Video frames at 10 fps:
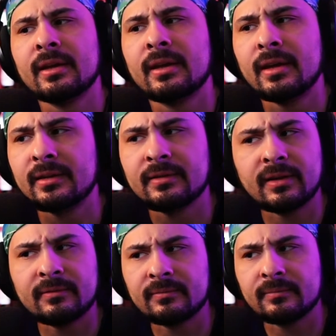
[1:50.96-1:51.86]
and
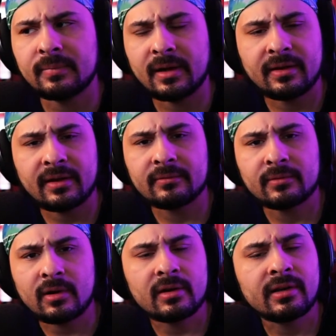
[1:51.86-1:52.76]
and by that
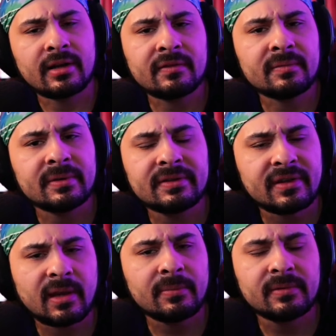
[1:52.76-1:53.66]
regard, not everybody is
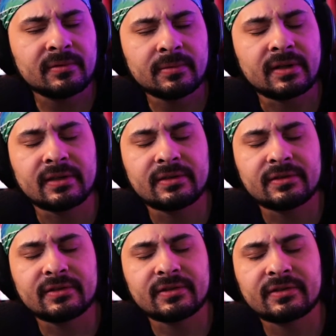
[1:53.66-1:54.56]
capable of doing it. It's
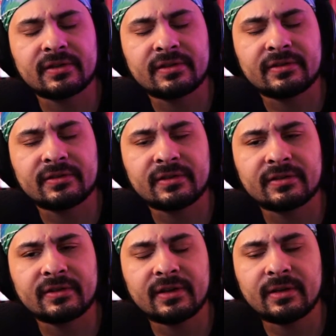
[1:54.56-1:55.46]
just it's
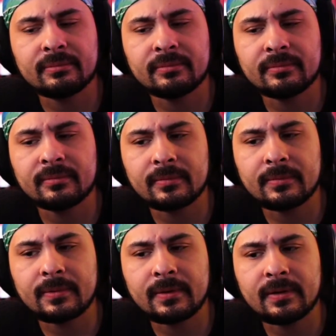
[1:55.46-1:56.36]
just an in
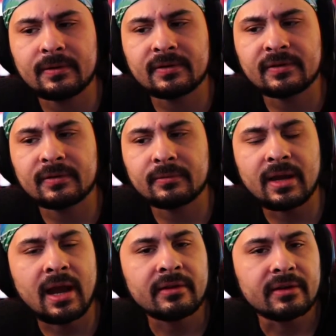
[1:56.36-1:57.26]
it's just the
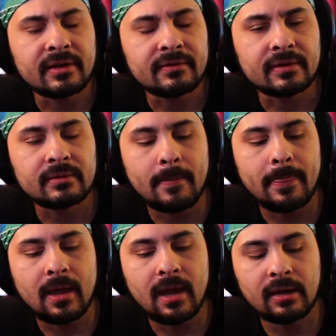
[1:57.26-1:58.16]
reality of it,
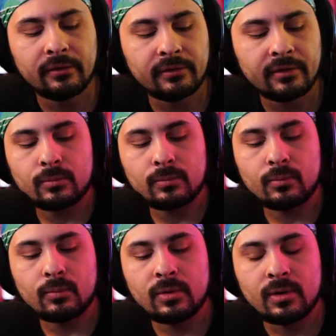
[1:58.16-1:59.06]
and
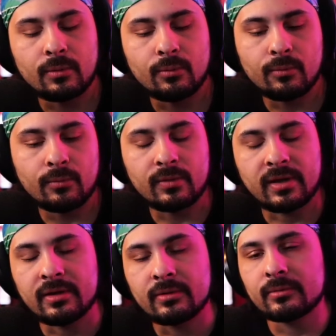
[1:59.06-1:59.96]
you know
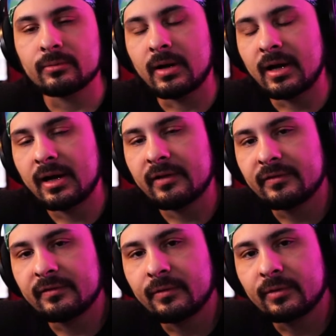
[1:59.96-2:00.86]
here I have
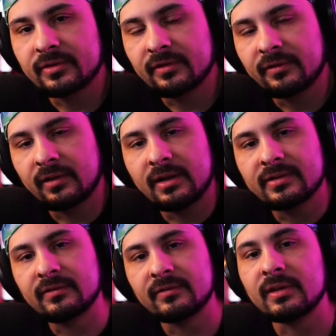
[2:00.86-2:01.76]
enforced a
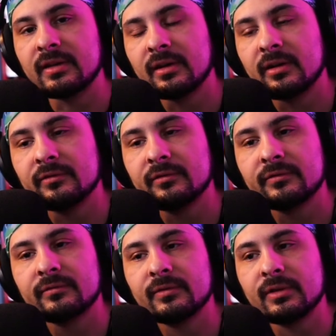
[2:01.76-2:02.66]
philosophy of you